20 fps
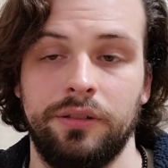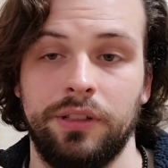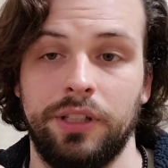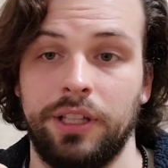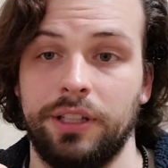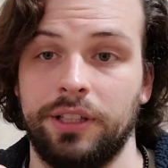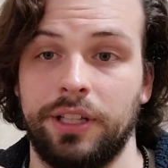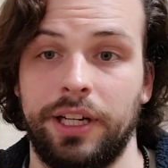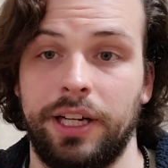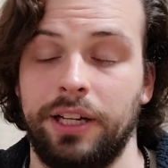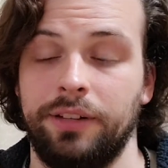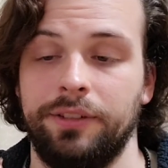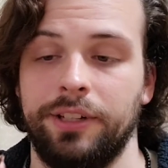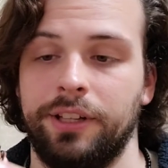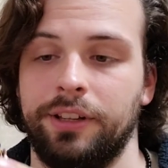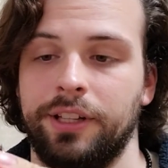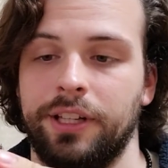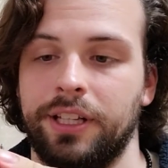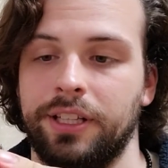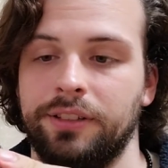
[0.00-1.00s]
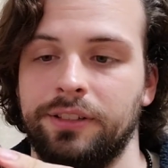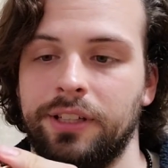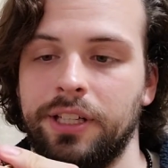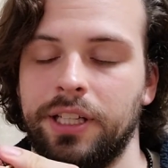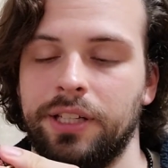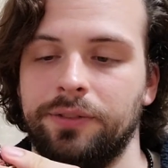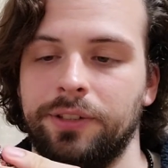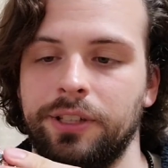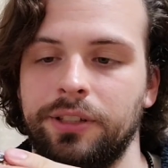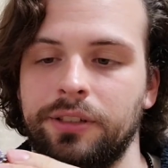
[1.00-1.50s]
Not that I have anything
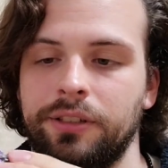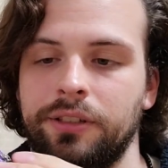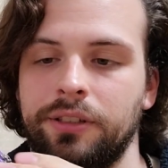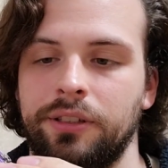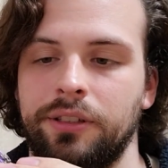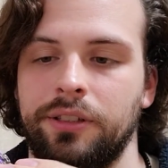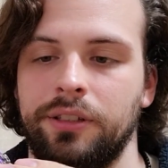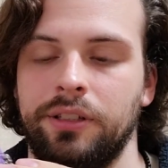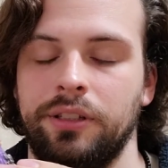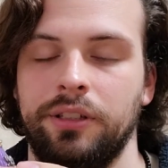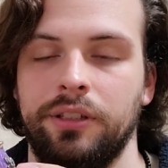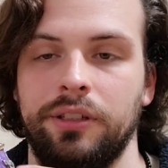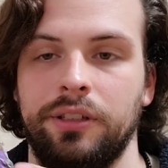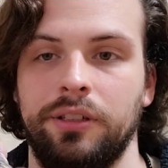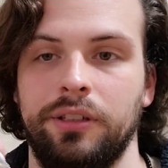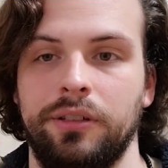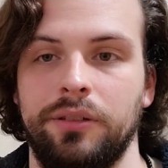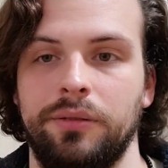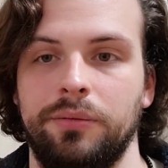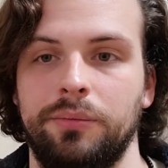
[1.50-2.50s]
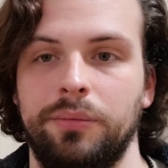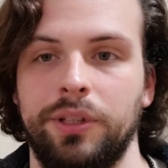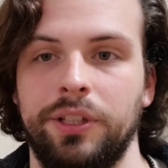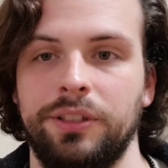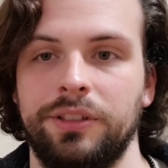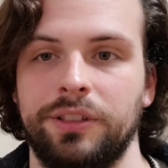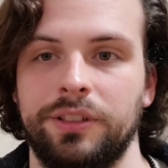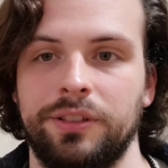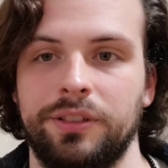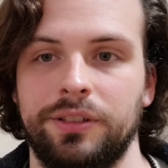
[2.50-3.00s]
inside of it, but
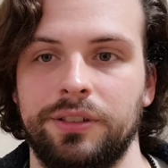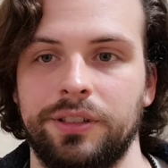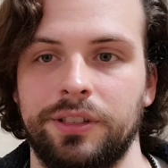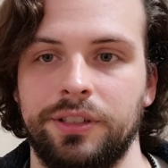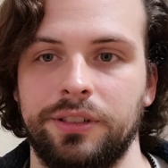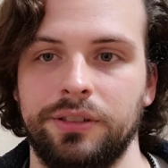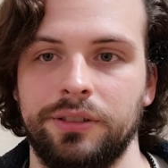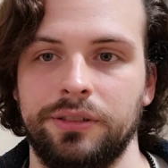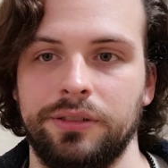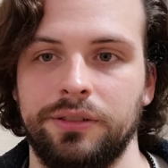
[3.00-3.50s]
it's interesting.